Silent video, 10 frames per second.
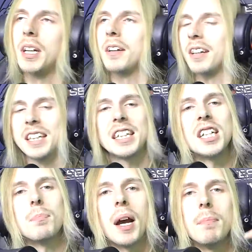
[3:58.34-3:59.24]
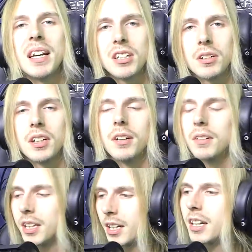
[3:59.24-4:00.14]
This is my mental note.
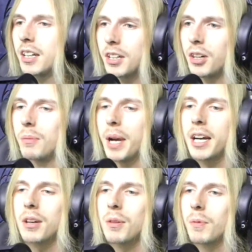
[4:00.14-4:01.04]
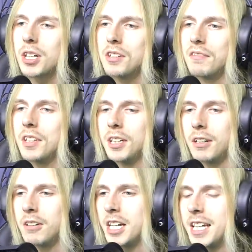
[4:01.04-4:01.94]
Go back, watch your
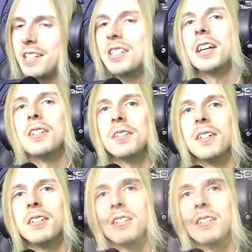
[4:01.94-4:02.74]
video, and censor it